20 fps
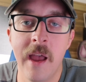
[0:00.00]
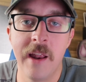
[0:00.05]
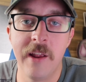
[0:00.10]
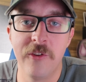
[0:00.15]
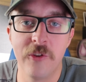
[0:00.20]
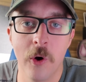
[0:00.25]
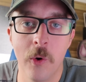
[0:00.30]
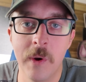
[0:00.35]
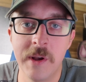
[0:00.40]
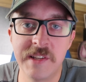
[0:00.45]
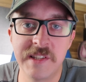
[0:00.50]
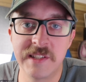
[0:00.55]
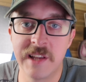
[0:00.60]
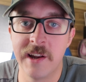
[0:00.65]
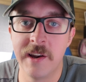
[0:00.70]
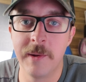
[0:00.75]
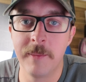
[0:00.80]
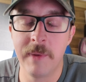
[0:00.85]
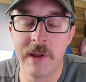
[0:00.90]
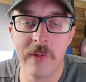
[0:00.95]
And he's always
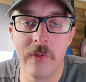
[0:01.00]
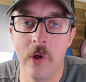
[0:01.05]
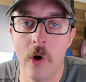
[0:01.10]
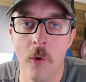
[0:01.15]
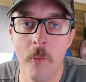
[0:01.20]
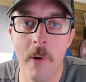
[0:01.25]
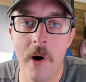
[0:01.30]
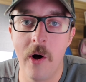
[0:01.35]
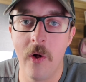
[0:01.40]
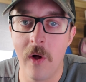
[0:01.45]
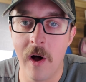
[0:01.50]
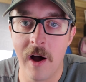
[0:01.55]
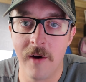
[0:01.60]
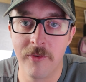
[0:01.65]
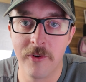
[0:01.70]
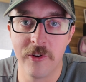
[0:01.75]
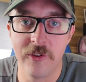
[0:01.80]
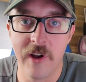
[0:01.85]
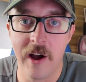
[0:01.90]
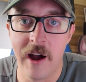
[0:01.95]
sending me lowball
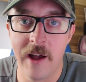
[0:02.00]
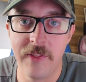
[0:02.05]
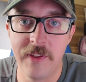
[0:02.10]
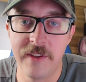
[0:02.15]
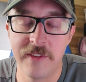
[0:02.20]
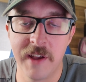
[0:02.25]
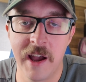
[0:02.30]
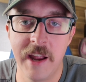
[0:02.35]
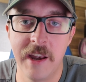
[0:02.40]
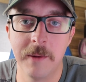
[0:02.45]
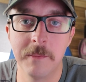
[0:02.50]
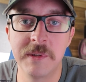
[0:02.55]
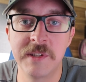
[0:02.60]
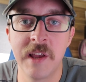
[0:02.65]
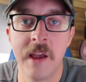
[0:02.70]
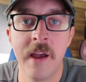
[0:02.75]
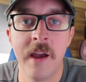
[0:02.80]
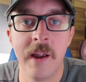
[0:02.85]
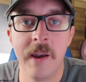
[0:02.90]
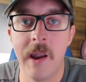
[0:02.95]
offers on these items.
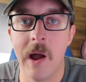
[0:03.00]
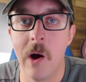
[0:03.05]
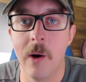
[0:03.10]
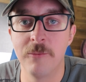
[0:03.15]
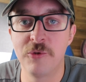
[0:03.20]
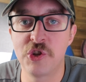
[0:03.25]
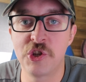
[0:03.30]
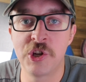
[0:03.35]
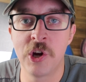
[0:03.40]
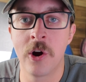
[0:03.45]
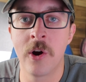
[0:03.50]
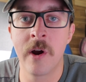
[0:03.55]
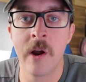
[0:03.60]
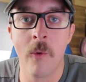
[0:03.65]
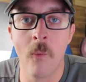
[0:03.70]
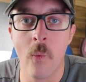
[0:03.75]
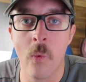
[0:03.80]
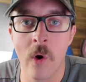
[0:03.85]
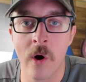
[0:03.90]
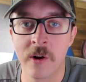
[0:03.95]
Now, I'm sure
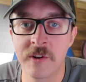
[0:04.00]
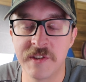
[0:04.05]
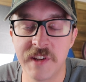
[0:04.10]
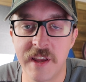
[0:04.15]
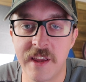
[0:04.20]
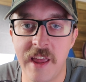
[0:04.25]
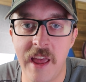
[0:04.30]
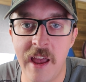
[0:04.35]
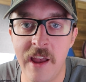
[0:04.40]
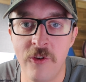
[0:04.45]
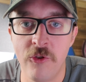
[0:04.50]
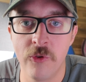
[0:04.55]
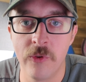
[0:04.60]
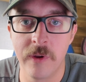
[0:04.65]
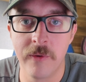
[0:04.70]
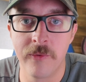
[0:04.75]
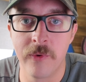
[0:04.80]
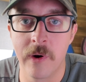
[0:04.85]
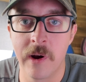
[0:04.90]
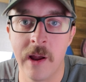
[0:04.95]
it works
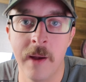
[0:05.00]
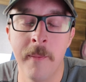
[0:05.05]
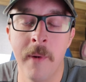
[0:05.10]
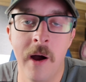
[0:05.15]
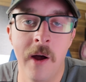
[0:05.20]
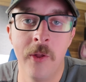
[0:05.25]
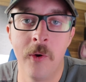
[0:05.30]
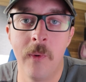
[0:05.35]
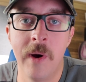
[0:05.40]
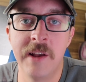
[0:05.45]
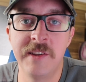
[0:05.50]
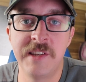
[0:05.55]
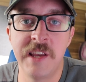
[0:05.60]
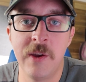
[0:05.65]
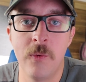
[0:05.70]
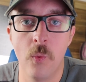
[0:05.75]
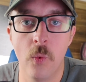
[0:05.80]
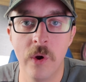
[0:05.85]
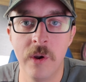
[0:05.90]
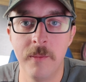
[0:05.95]
occasionally for him. Otherwise,
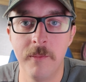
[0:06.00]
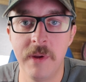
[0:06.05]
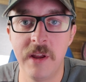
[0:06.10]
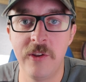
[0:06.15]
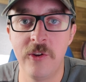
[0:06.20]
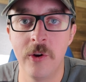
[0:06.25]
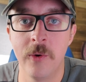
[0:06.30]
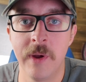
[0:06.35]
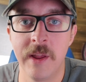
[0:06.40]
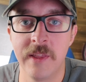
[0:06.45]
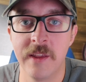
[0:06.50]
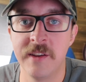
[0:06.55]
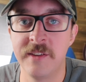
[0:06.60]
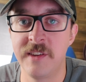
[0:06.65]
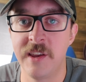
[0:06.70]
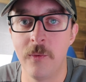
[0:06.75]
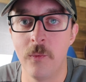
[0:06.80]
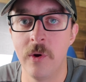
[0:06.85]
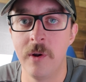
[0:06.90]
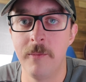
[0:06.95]
he wouldn't be doing this.
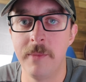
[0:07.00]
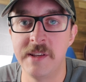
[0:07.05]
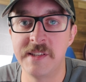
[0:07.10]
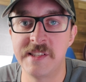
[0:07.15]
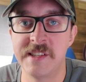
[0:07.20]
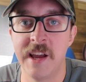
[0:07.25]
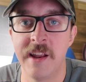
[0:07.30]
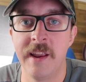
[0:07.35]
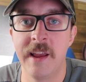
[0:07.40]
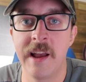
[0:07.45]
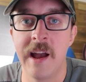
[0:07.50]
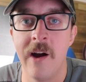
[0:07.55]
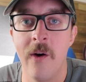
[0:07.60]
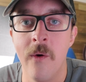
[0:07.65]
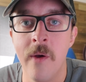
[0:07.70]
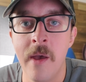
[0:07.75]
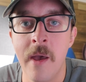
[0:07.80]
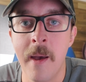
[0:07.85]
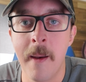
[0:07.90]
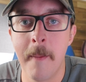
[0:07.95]
He wouldn't be sending
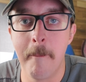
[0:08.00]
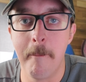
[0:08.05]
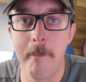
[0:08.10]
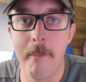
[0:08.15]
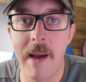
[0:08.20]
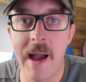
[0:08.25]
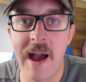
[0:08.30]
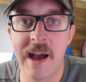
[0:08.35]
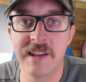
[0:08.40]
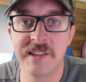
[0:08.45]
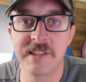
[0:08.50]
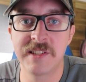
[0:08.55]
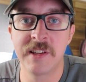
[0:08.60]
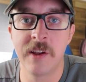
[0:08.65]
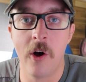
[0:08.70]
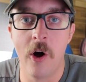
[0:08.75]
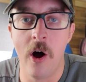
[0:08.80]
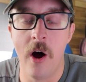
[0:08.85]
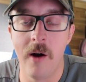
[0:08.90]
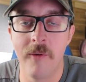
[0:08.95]
out mass
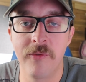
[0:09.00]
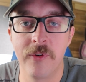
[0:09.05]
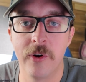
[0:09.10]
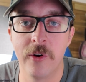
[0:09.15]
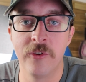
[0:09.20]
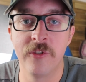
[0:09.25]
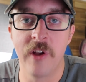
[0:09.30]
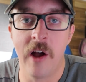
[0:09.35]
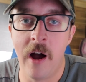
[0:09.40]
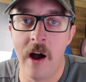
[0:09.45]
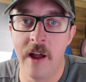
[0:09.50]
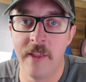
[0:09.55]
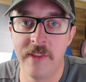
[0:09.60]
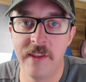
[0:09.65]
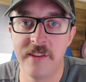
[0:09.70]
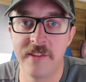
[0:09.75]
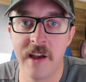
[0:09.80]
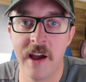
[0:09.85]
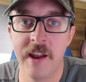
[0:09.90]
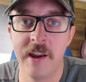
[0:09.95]
offers on
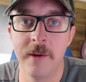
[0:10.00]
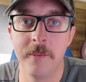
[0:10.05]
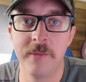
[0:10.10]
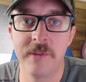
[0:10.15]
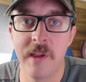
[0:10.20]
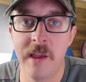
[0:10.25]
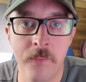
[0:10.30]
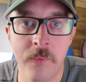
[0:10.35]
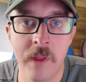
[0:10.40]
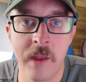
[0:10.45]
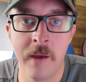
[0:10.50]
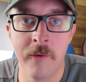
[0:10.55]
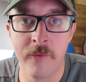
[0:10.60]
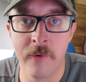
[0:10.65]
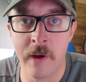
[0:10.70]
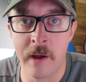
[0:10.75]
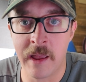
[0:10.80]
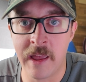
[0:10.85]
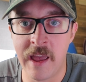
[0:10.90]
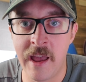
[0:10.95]
these items if
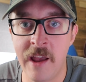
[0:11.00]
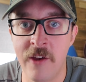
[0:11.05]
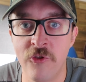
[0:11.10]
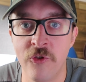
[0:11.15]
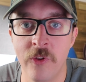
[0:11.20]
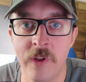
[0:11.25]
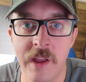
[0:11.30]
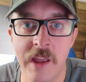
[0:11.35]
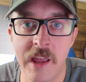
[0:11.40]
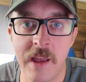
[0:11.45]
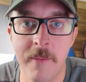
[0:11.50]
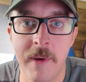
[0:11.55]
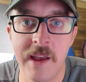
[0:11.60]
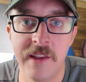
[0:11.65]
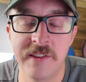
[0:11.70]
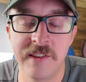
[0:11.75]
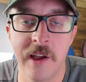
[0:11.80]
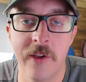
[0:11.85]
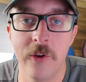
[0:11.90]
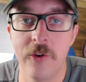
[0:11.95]
occasionally eBay
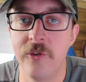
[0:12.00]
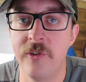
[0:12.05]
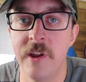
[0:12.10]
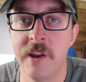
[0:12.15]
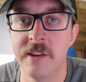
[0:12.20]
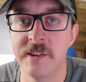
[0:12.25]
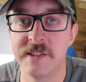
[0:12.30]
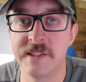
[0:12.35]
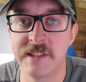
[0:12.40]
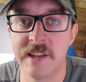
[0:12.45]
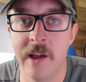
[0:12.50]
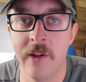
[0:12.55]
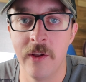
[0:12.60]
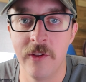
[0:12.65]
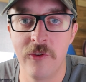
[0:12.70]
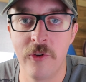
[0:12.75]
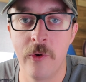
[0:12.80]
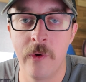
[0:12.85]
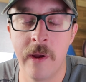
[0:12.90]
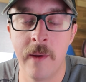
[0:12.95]
sellers didn't sell
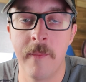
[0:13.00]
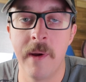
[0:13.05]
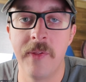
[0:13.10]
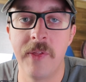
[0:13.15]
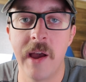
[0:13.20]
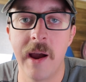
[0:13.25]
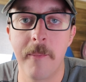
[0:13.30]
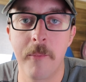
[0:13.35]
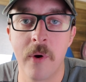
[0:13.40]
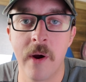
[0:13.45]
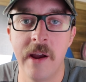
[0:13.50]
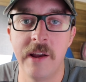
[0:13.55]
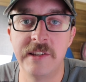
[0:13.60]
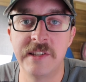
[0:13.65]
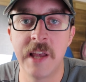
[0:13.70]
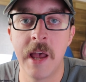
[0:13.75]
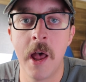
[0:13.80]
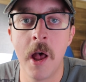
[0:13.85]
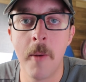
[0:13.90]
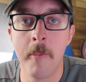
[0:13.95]
it to him at that price.